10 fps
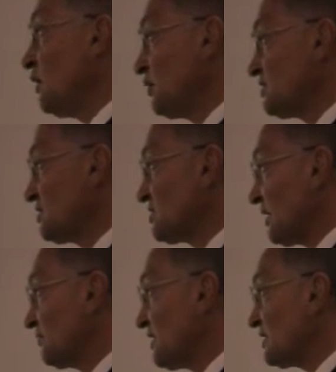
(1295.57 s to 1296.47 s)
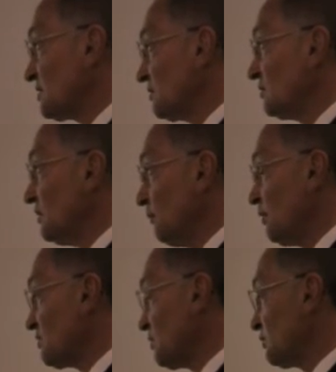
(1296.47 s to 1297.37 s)
which is subject to
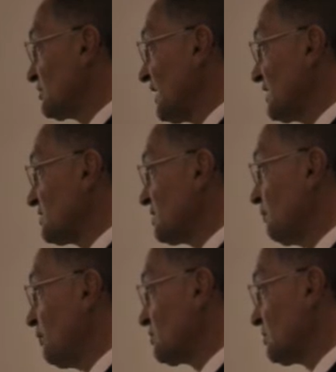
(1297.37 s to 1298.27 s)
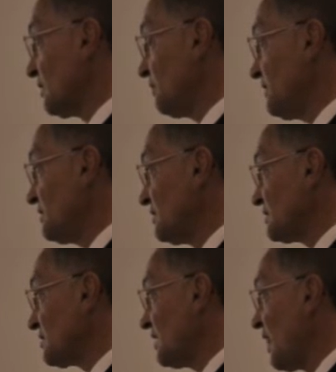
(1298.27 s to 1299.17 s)
personal tastes and personal
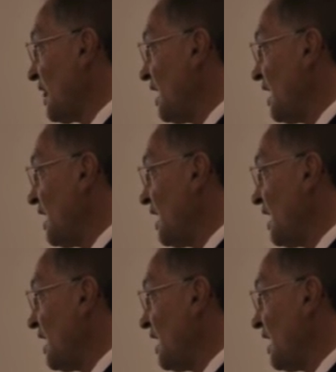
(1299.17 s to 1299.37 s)
opinions.